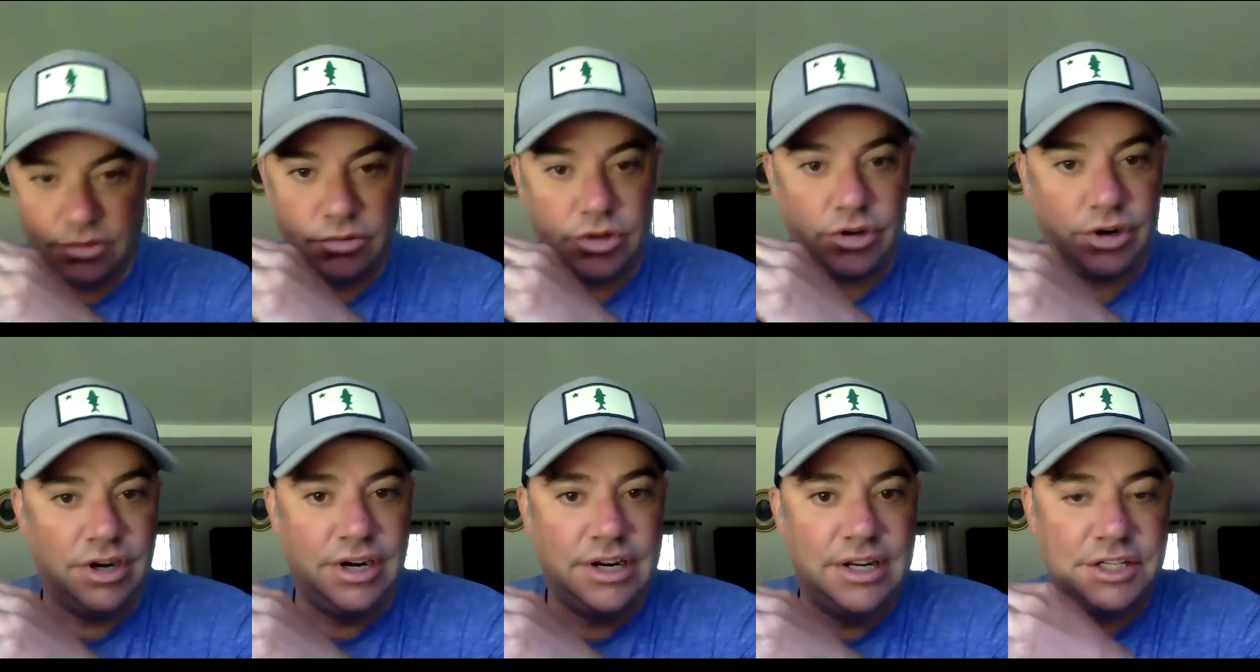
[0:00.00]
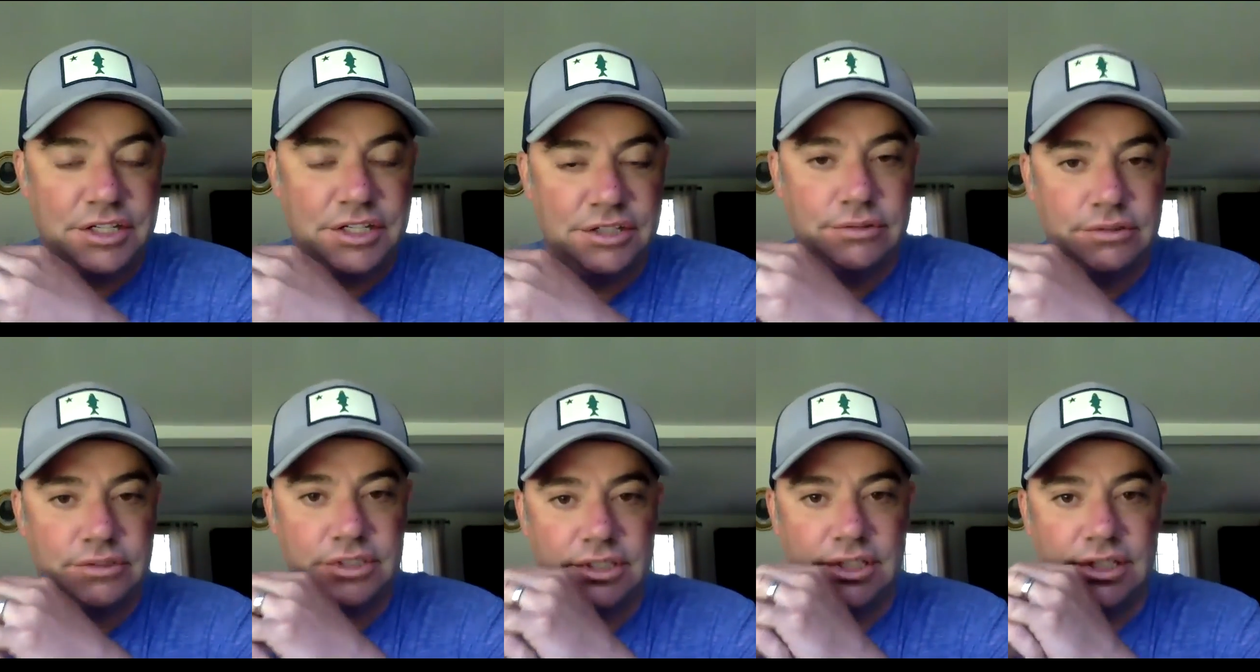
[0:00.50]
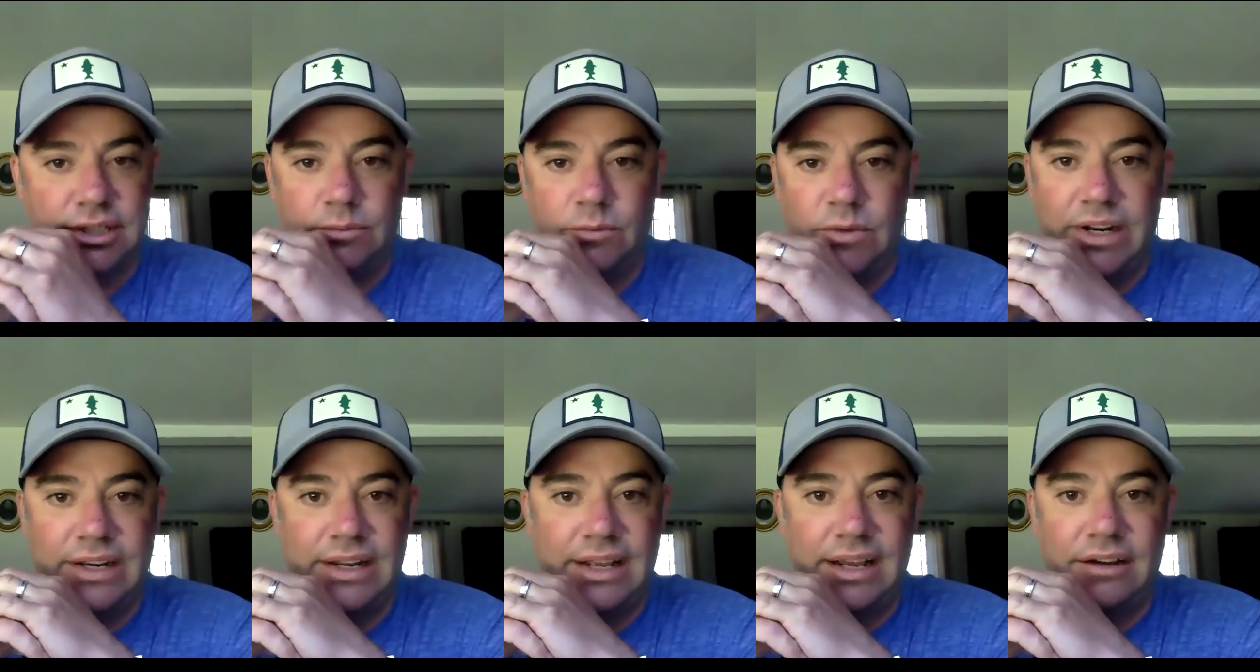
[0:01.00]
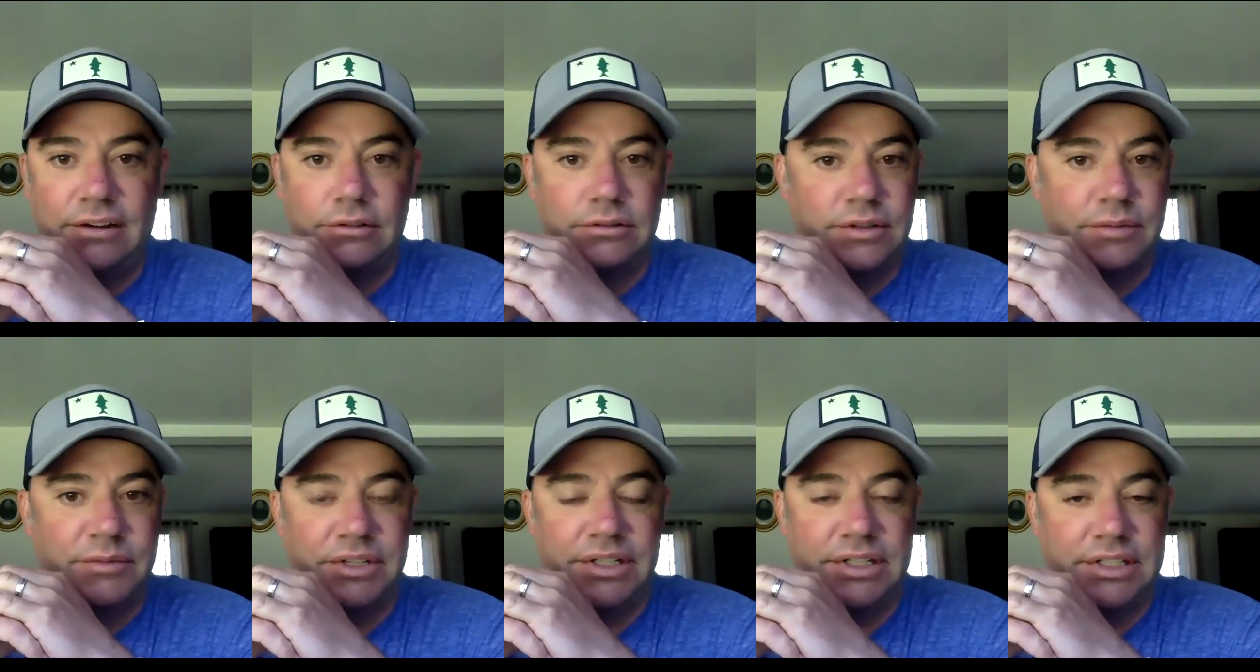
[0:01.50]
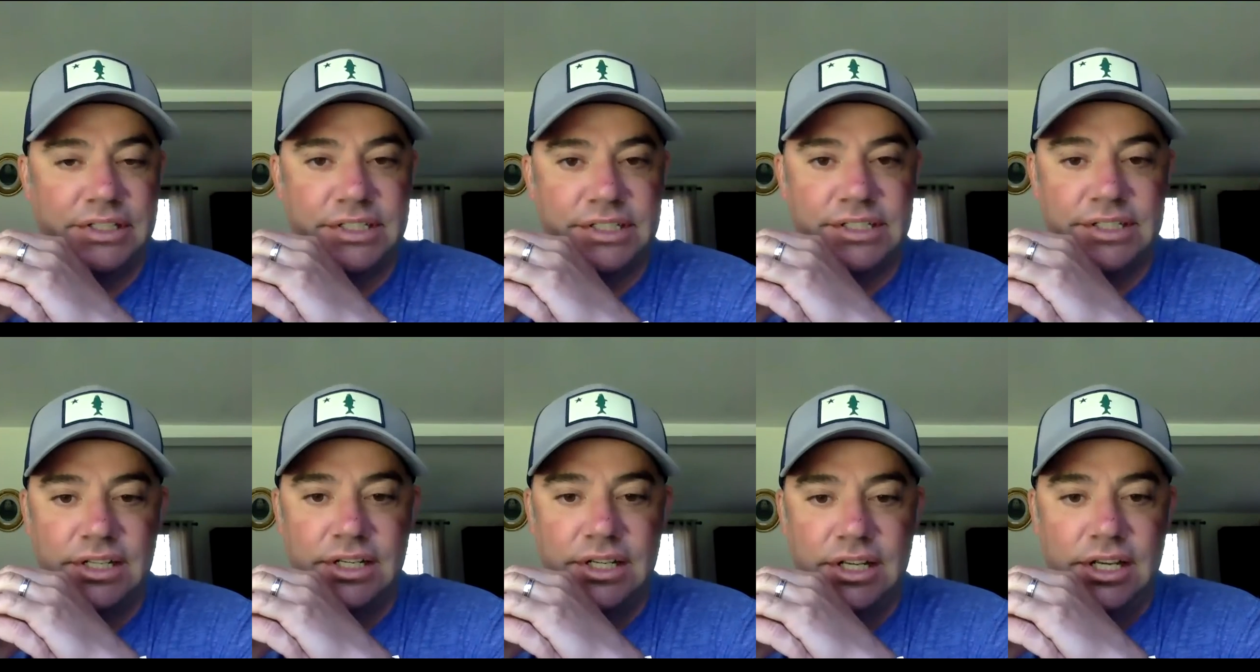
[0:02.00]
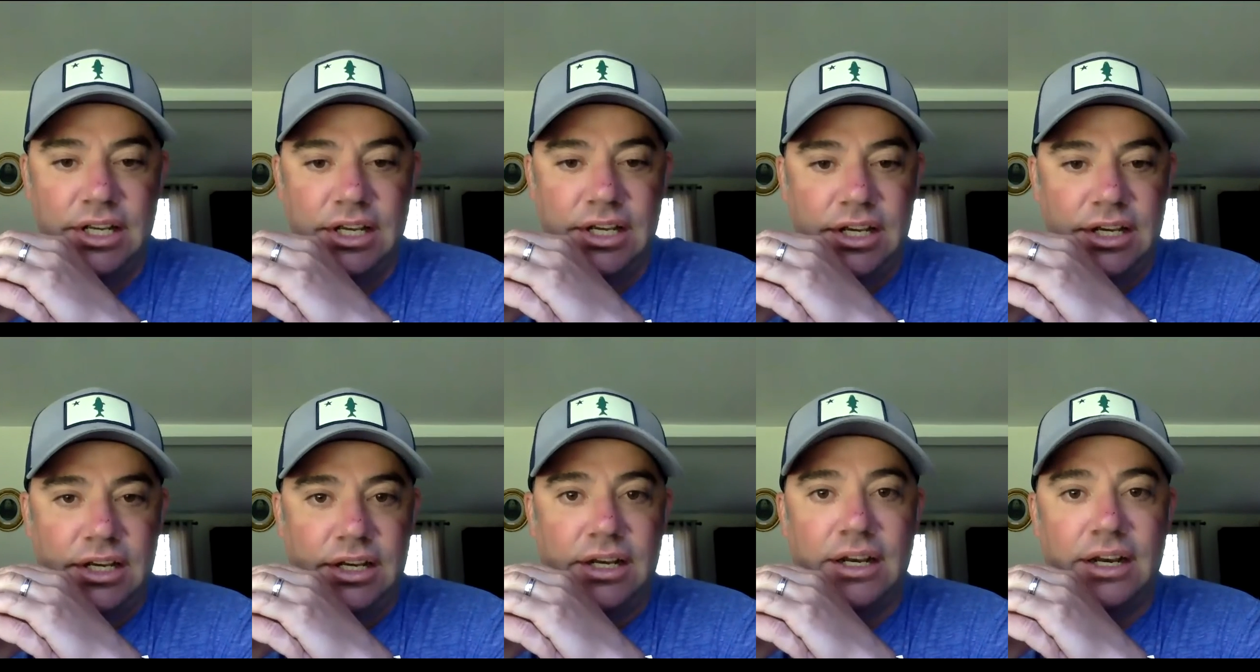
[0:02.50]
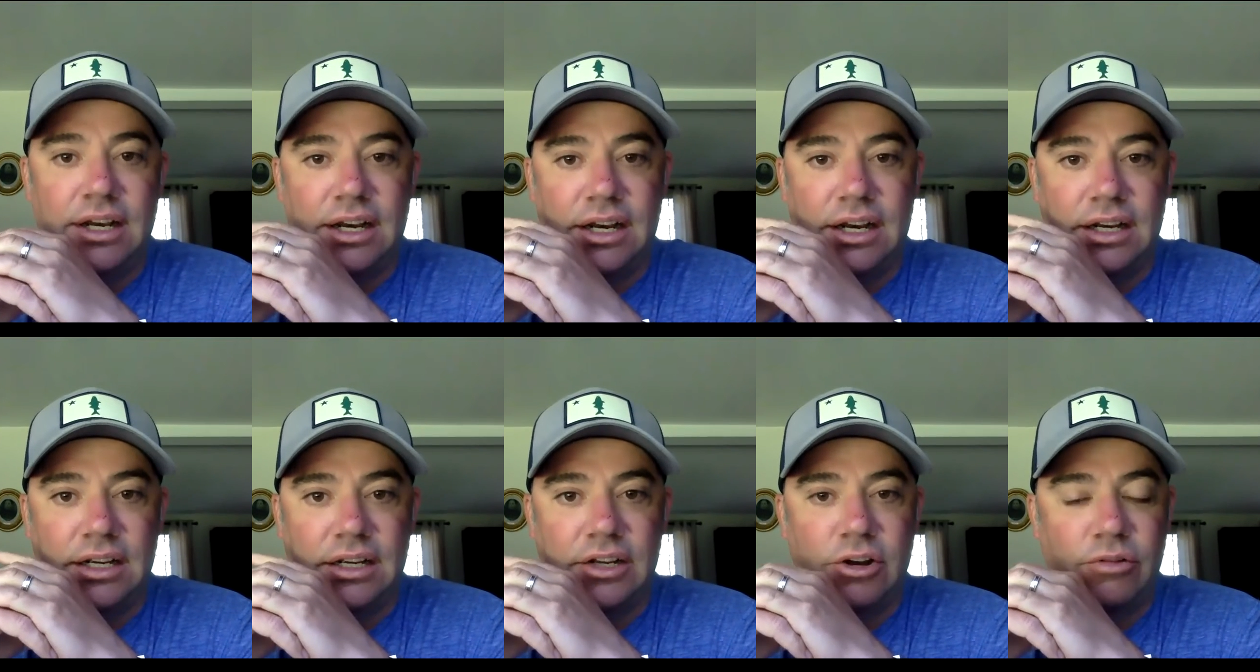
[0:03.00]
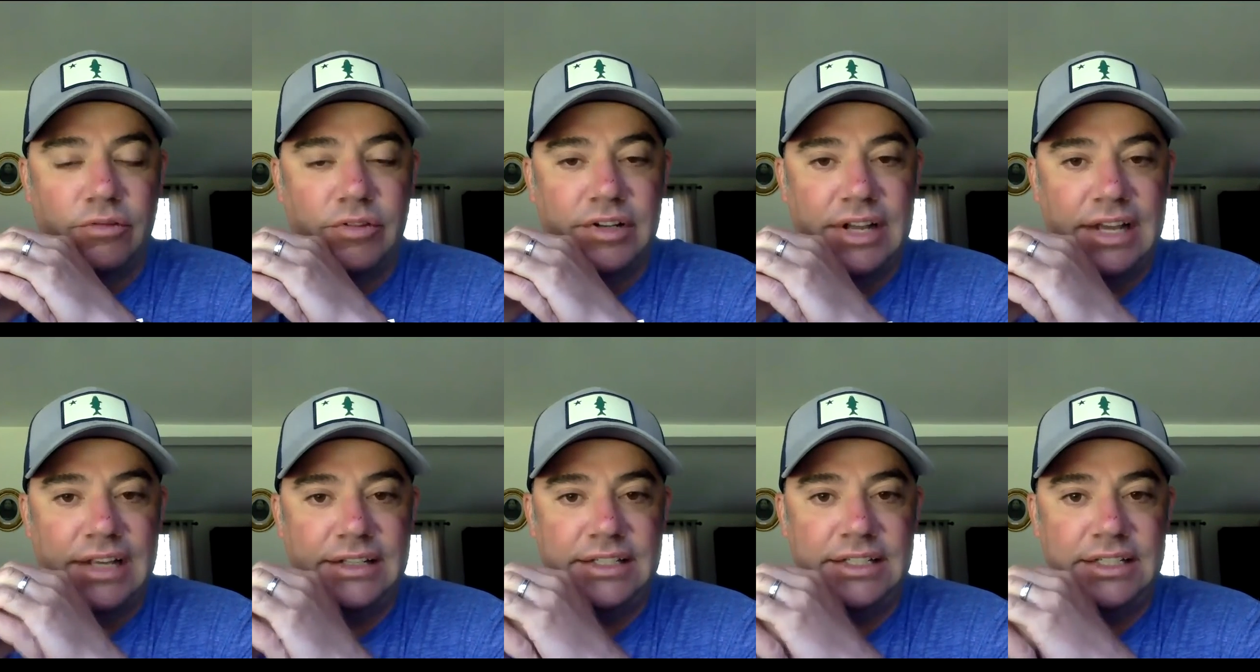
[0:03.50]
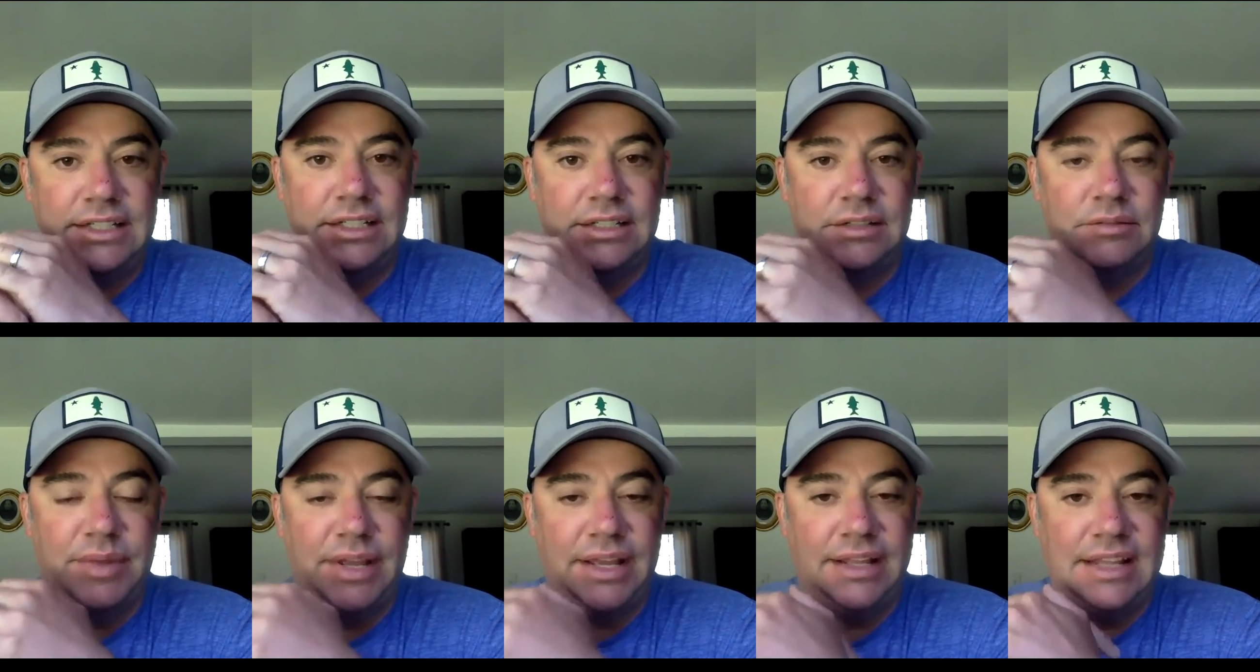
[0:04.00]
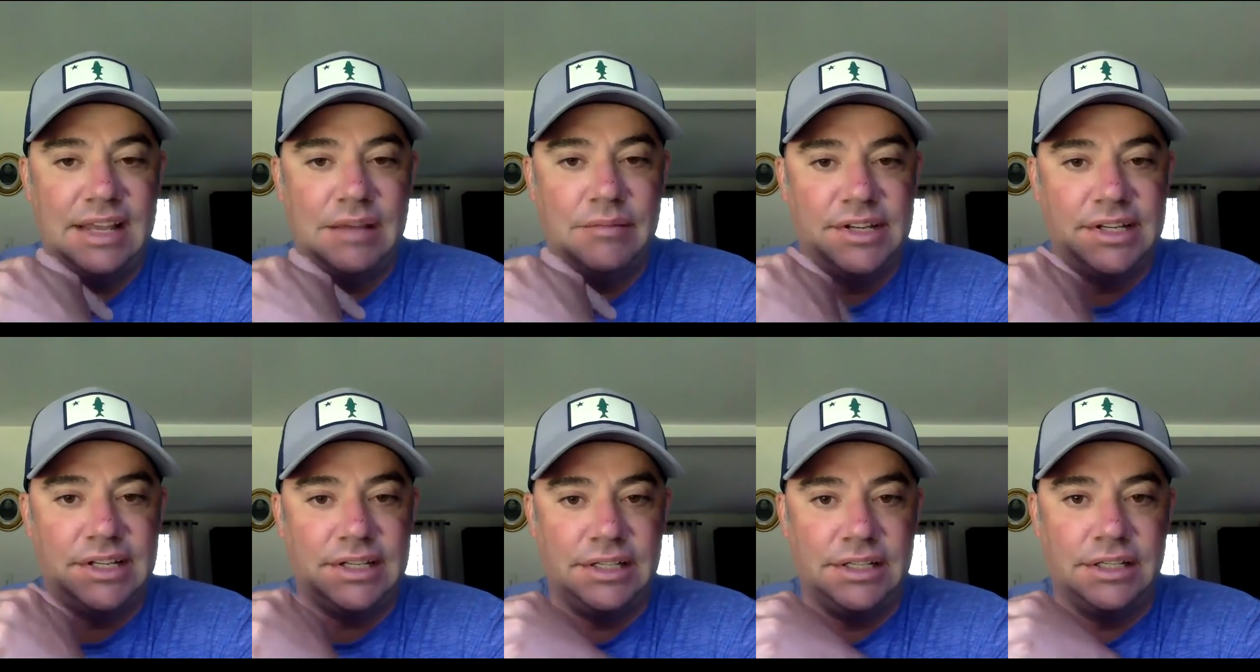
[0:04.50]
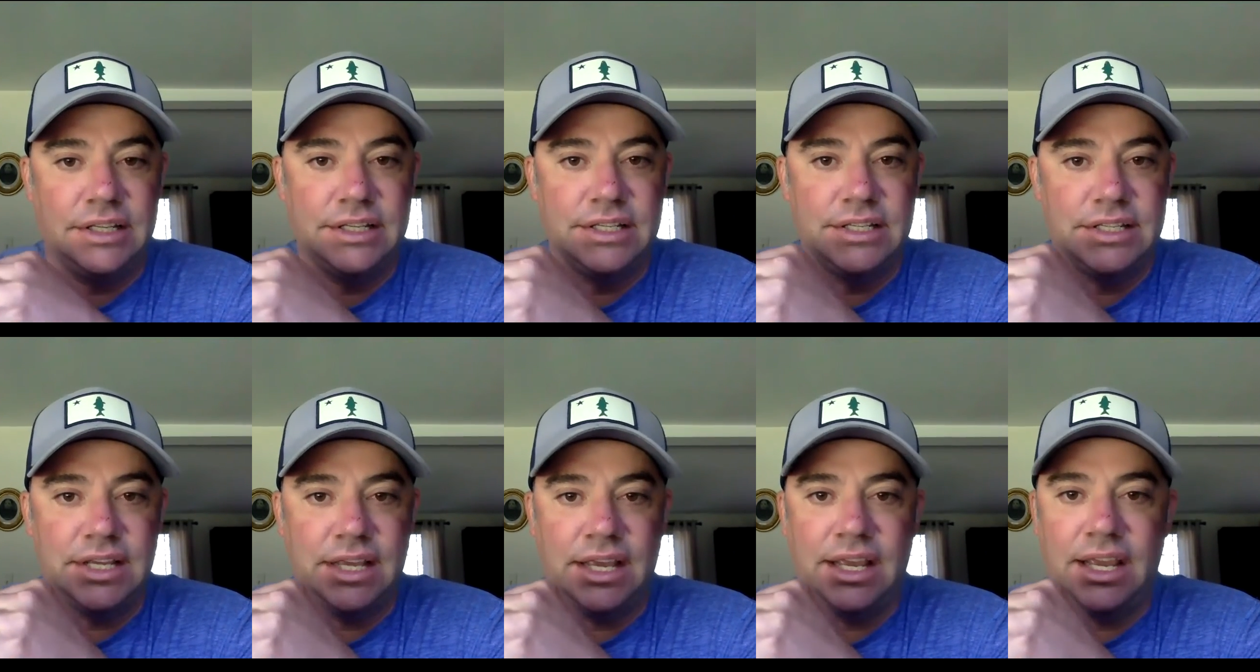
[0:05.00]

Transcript: current issues right now. I mean, this COVID-19 pandemic is